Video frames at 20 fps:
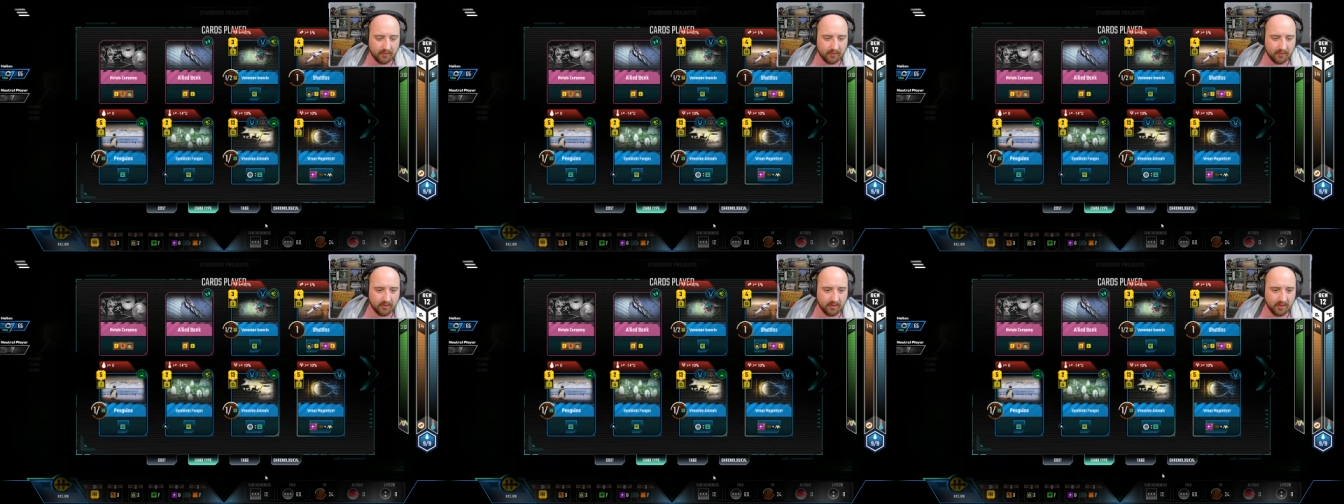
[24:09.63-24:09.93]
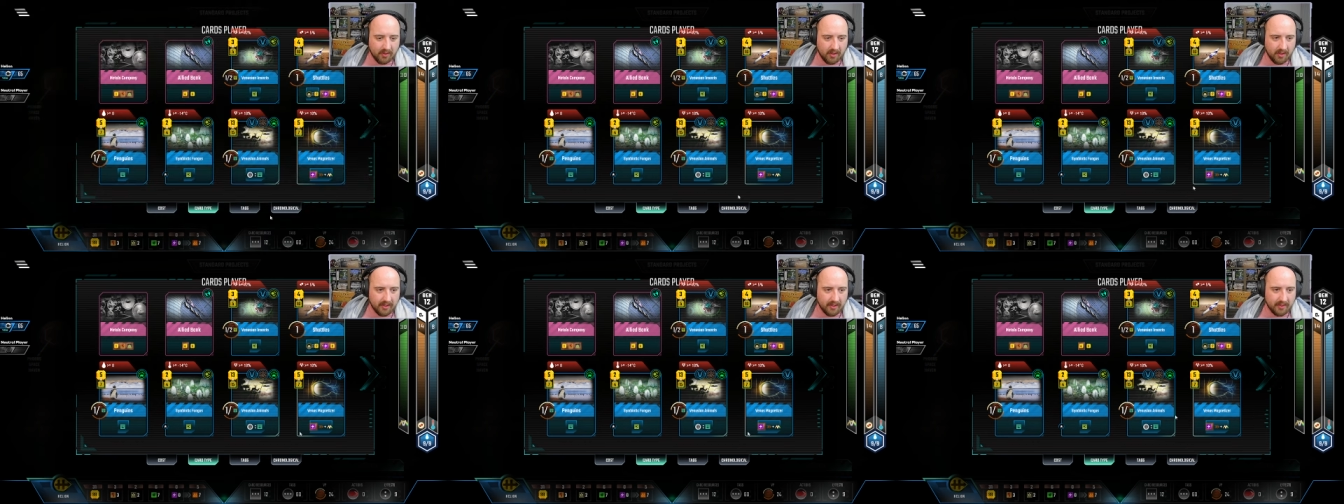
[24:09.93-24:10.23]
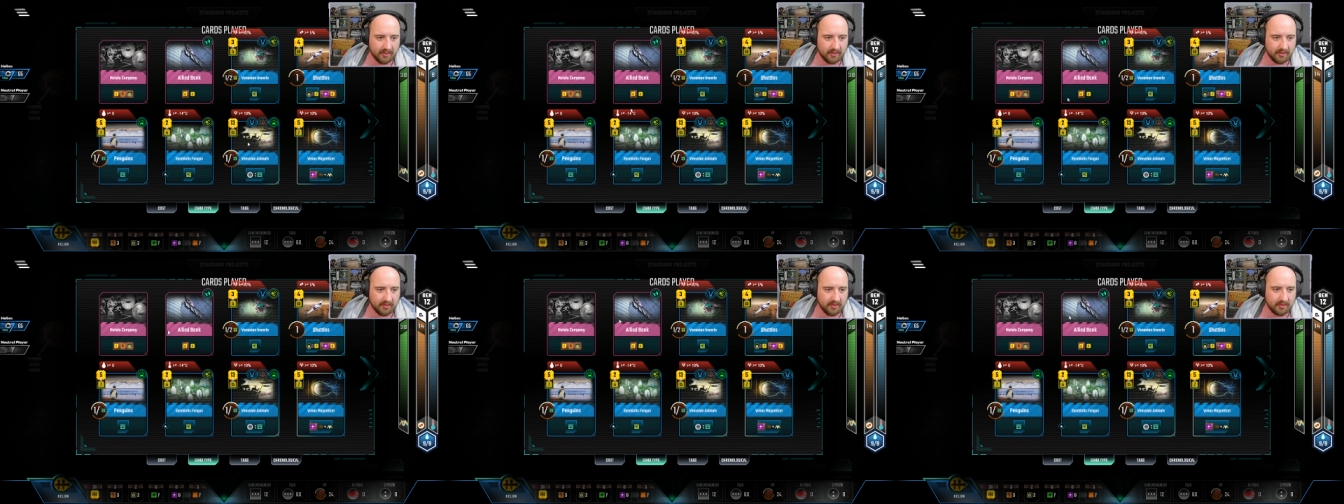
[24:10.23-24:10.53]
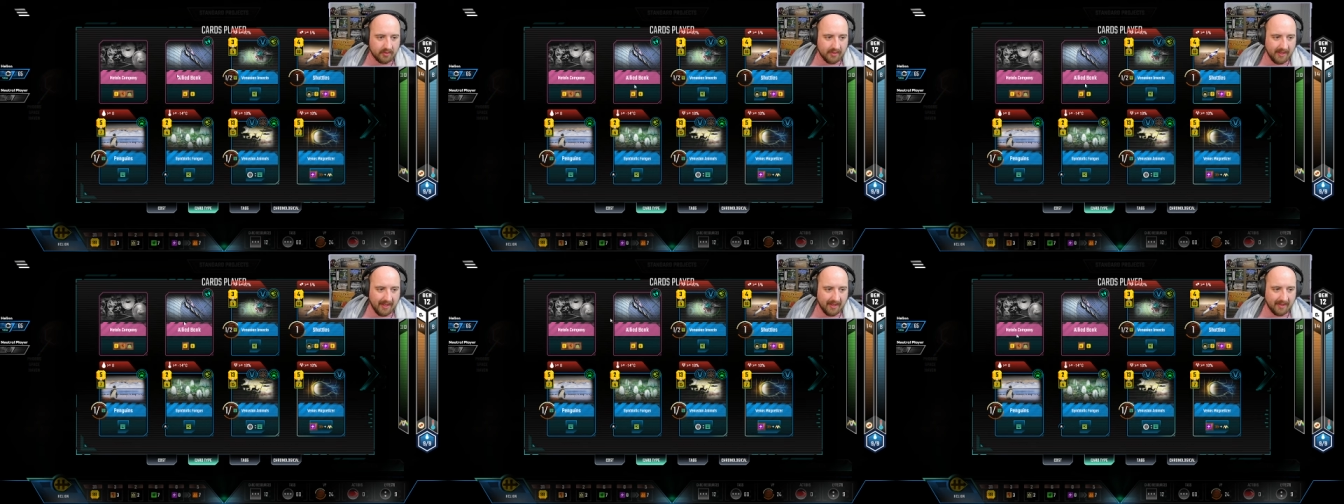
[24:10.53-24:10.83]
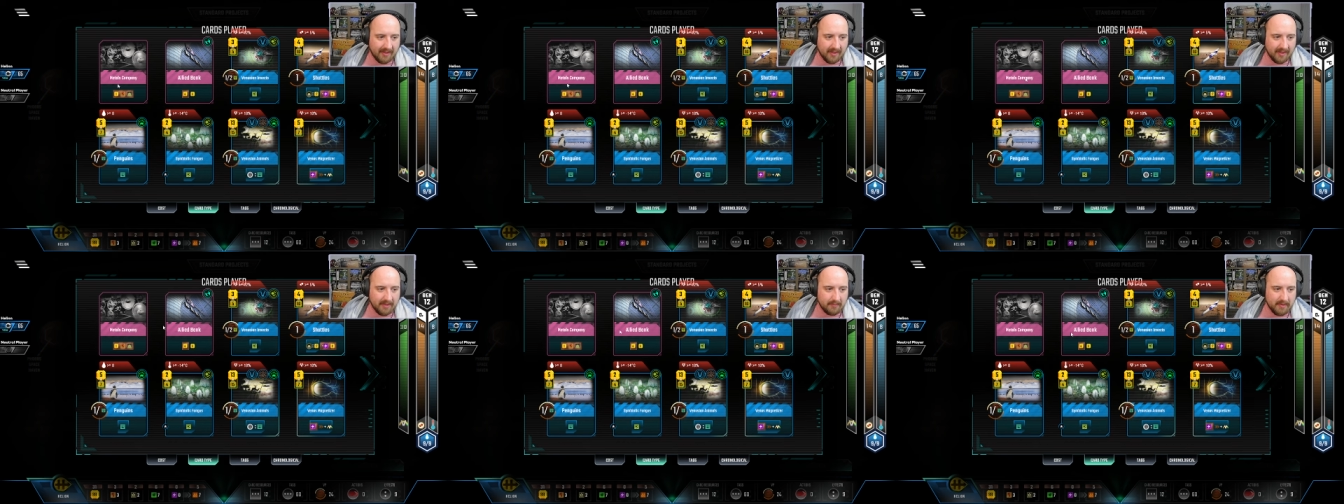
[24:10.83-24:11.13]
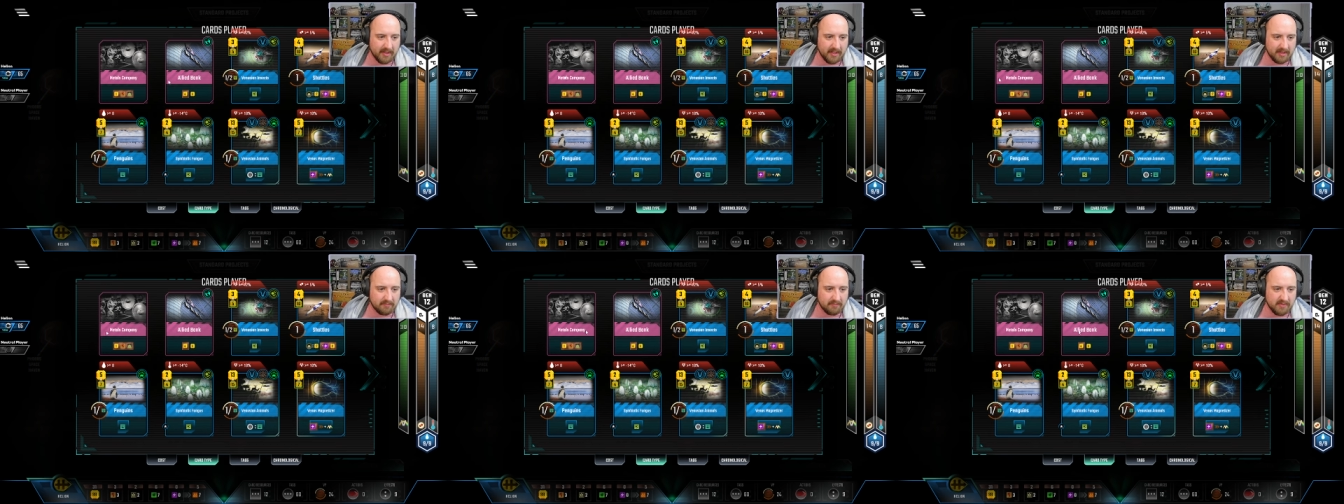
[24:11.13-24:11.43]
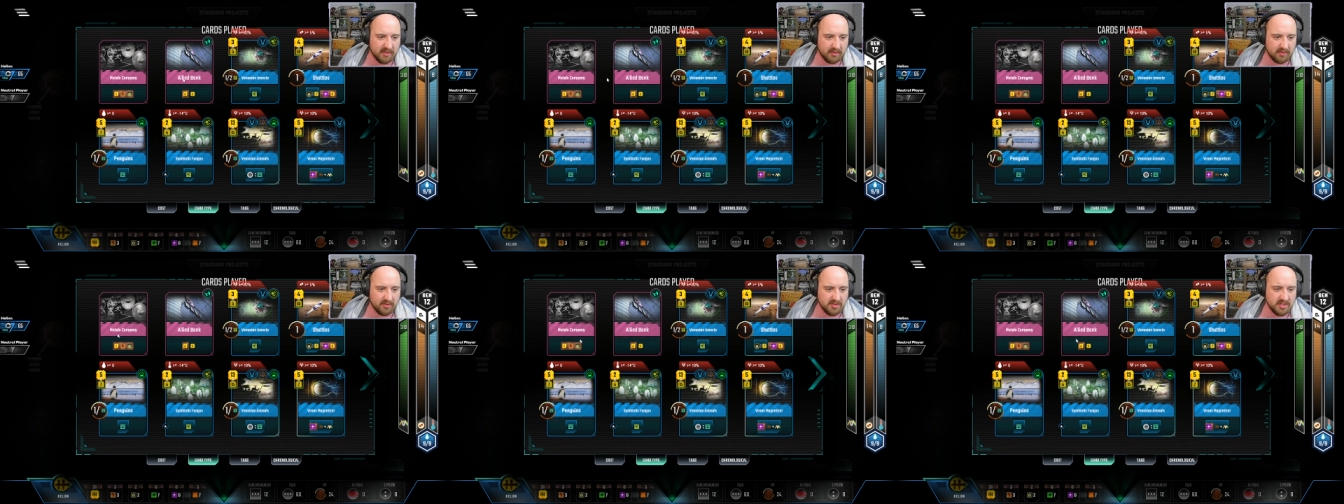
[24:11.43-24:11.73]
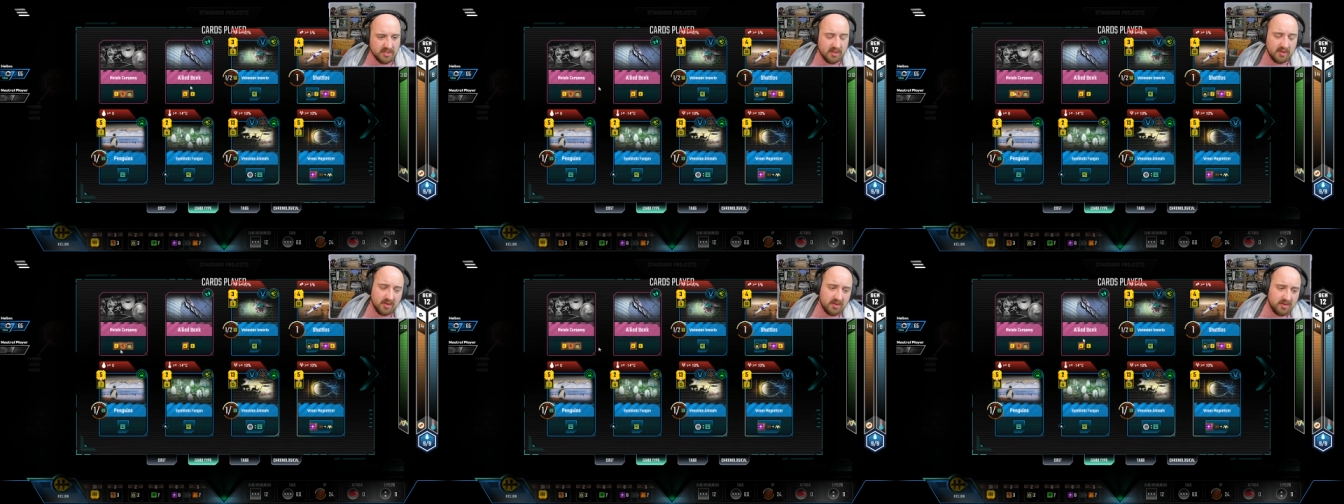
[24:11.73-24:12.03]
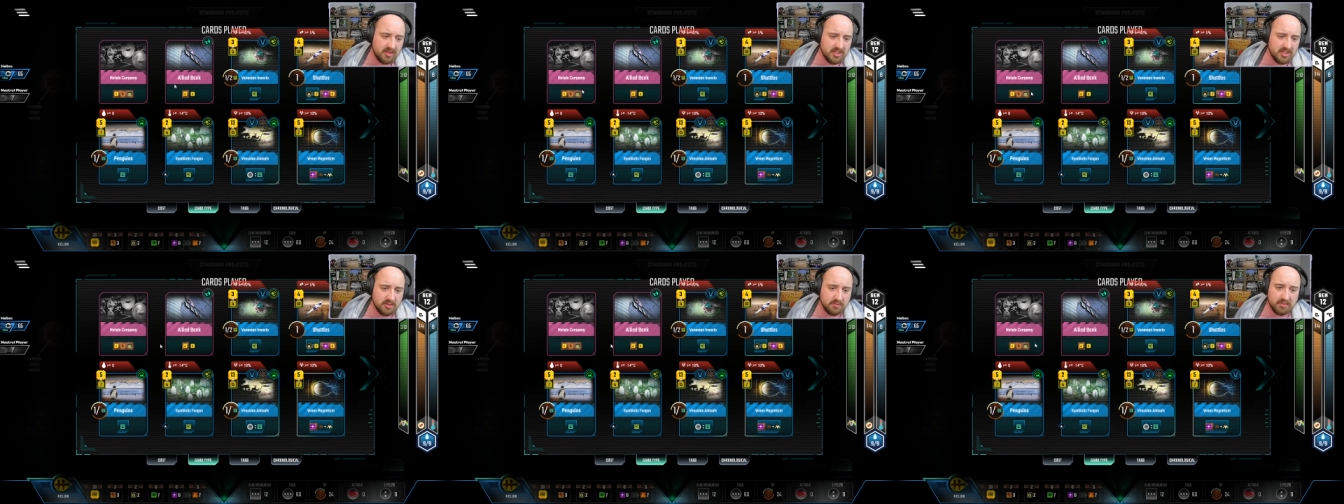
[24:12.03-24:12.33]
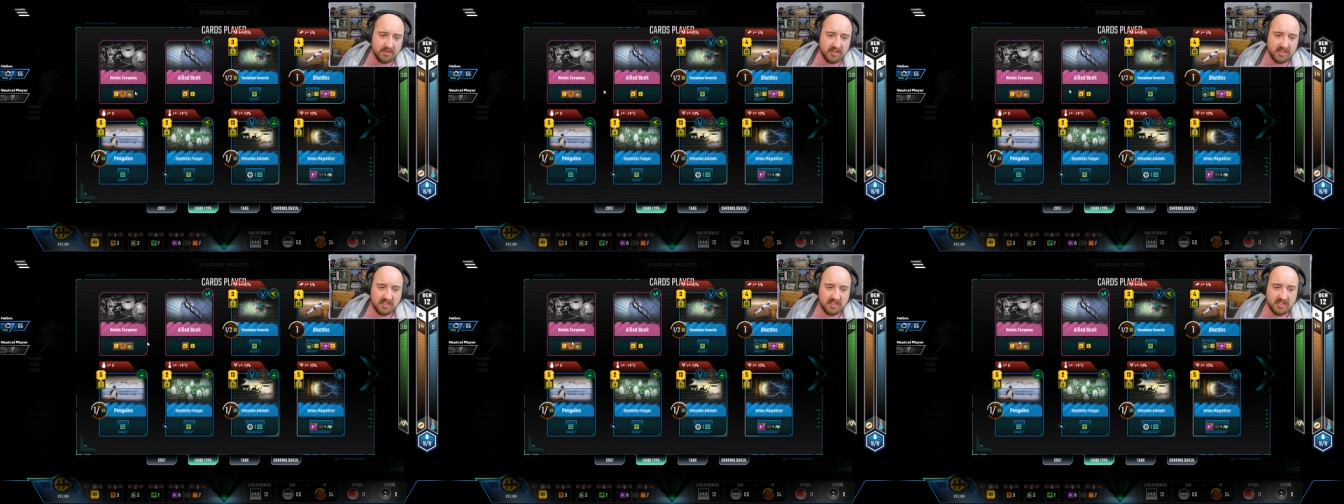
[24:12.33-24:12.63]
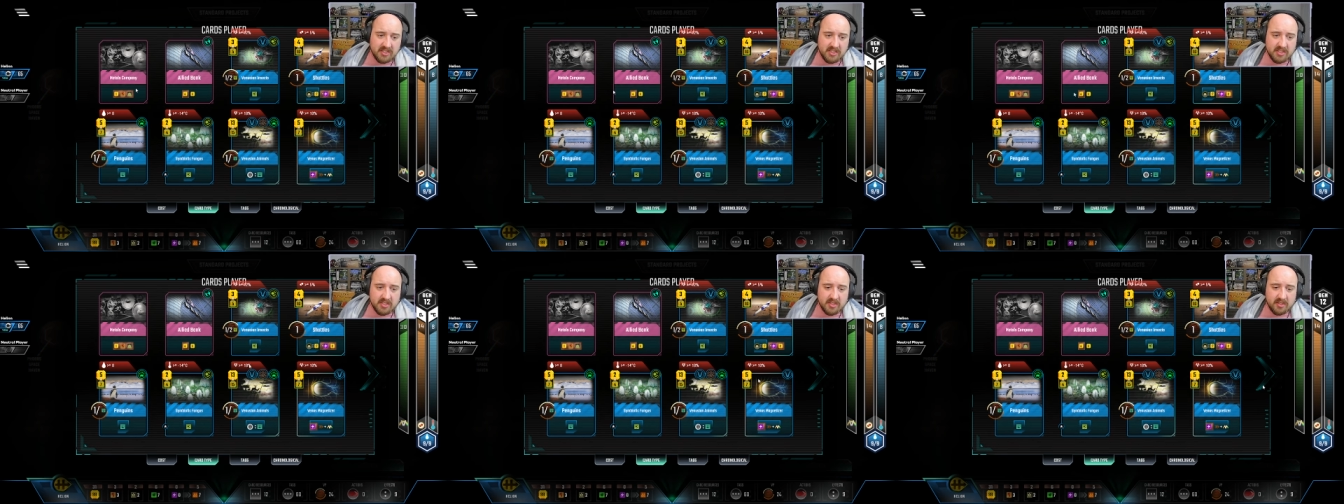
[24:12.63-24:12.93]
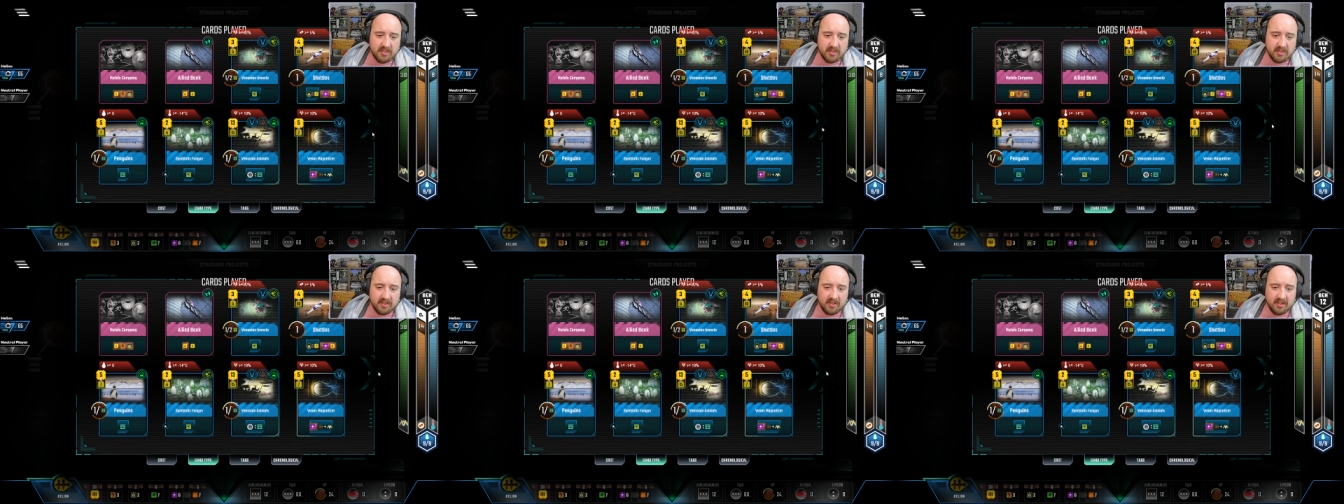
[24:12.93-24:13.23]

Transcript: lot. Allied Bank Minerals, I oh, know these are pretty decent.